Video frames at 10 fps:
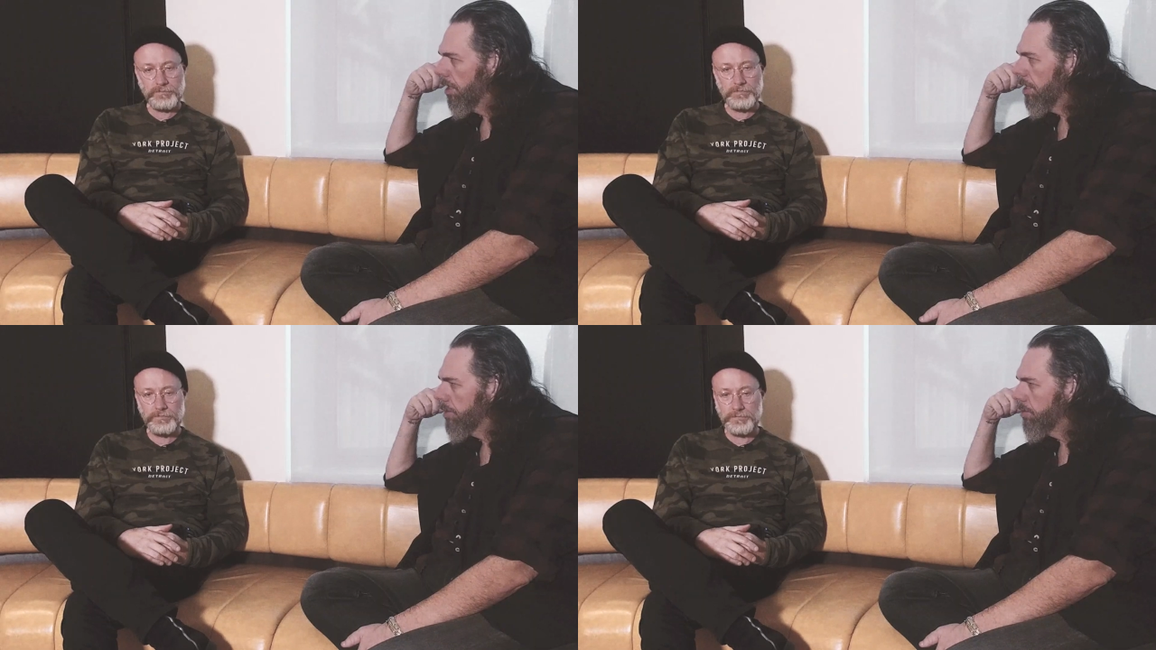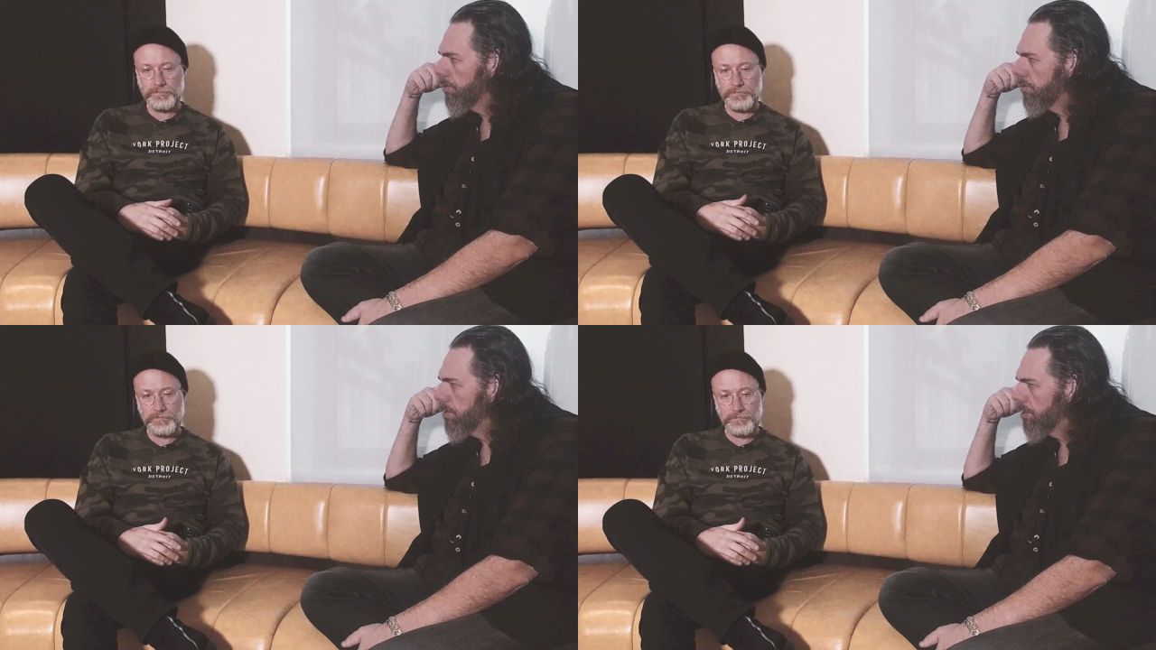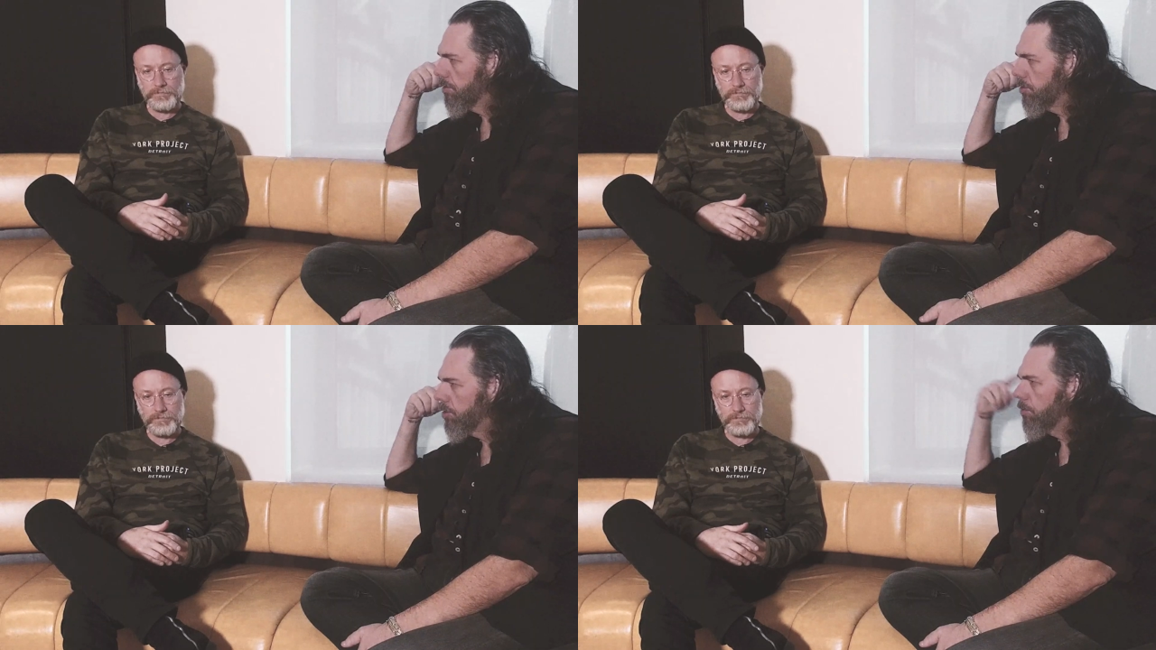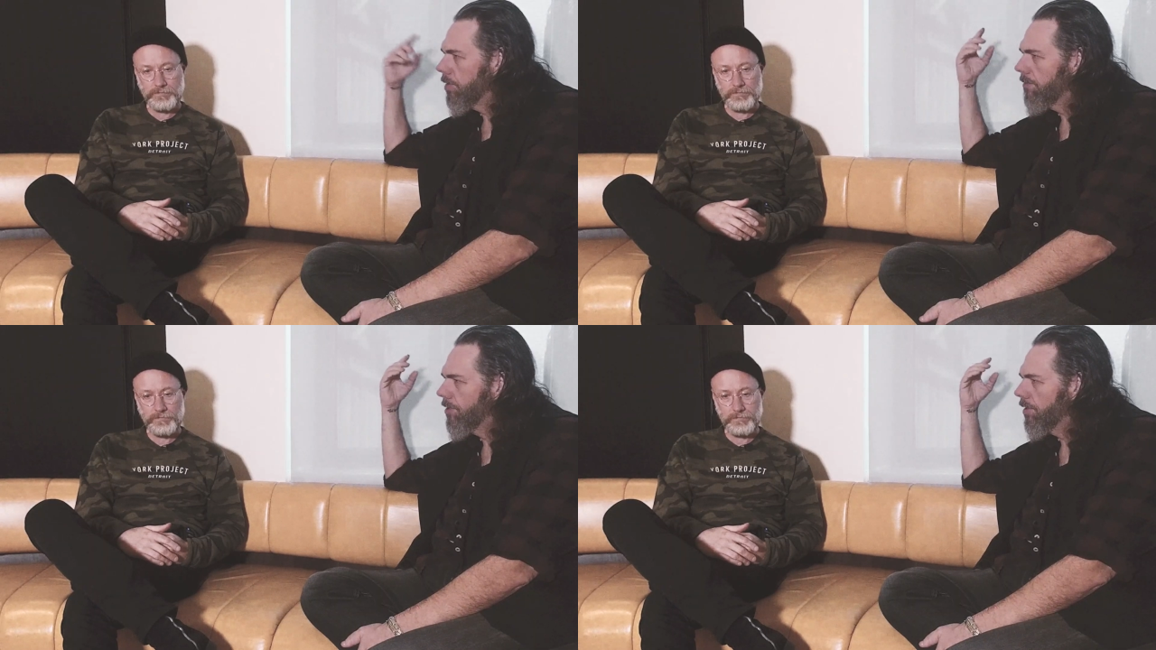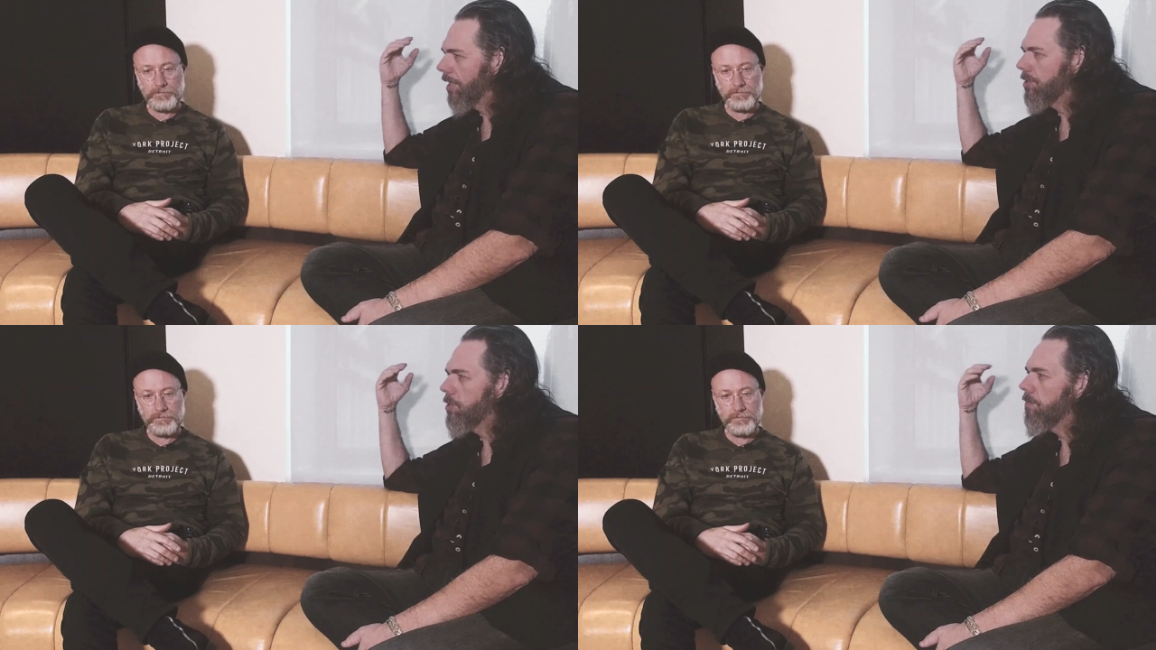Speaker 1: Mm-hmm. Do, do you even
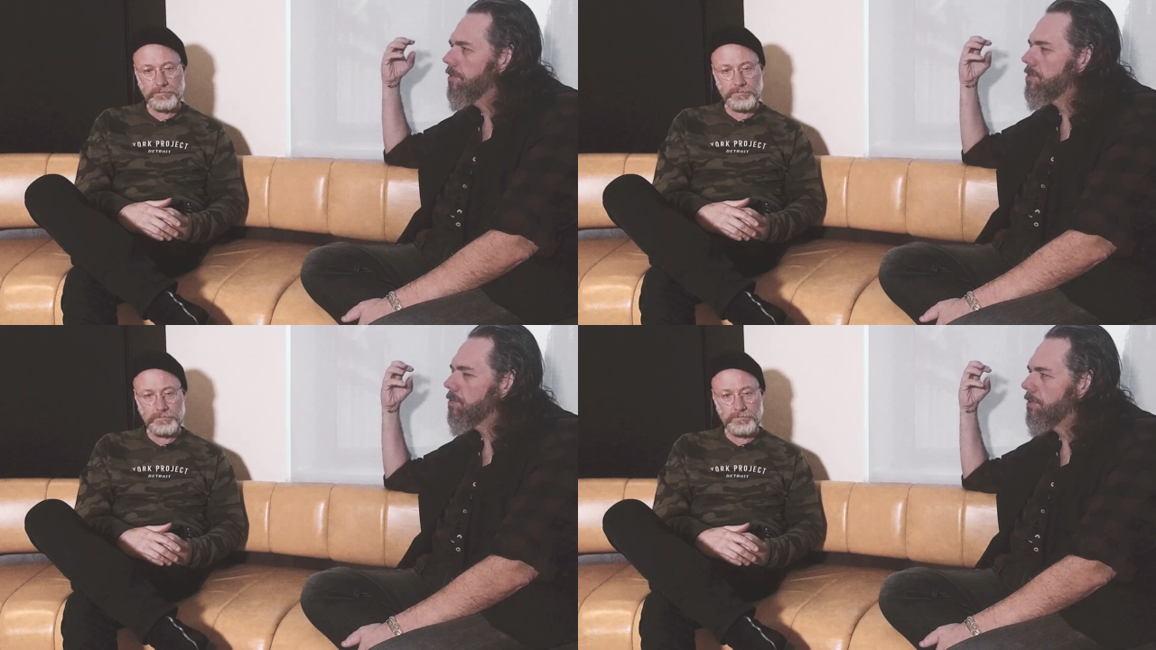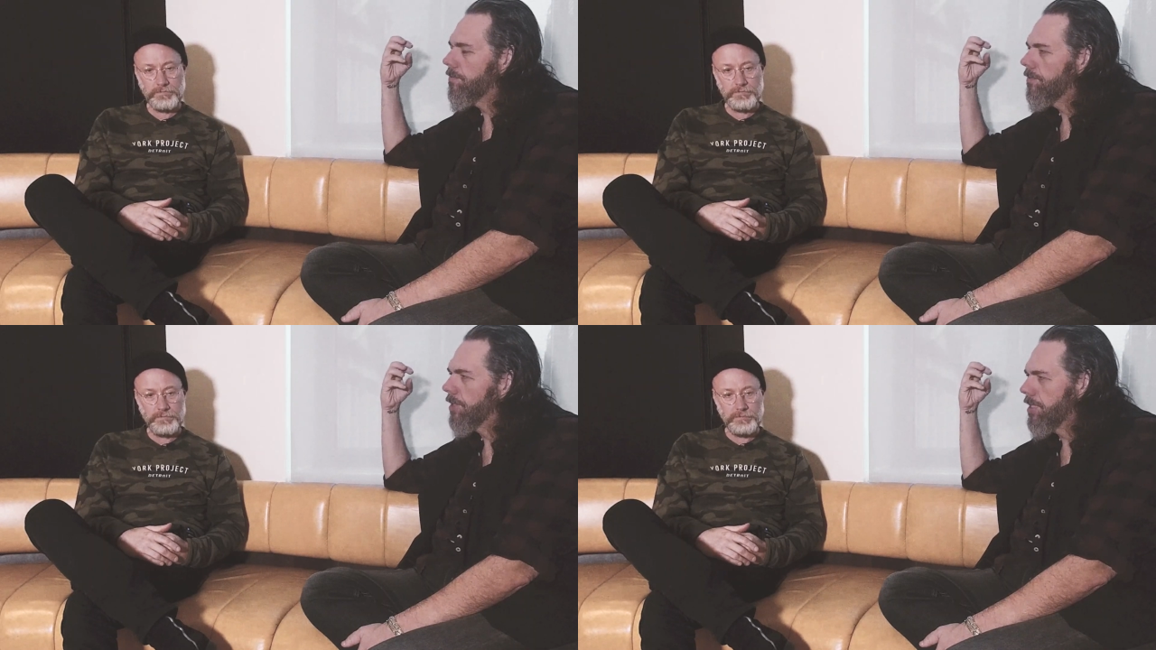like? Do you even sort of?